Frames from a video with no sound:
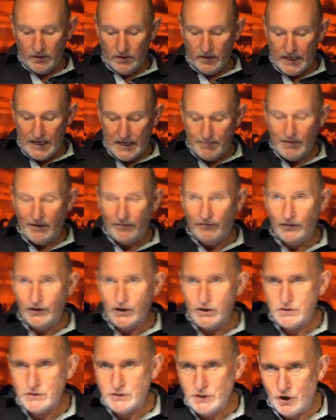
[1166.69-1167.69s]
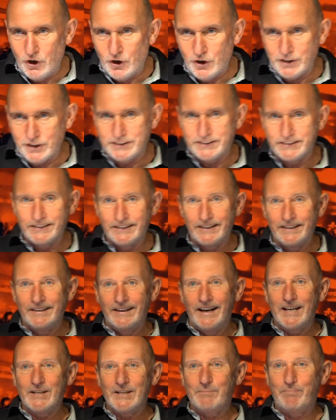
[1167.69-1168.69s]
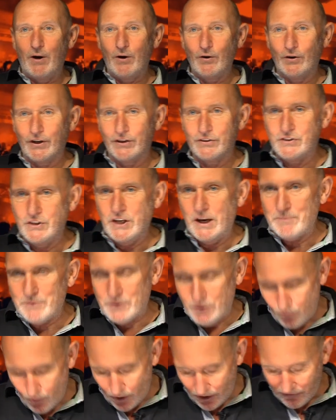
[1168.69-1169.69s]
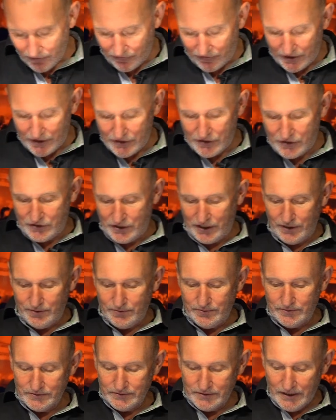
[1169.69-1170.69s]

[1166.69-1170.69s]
And in my first talk, I spoke on chapter 1, verse 2,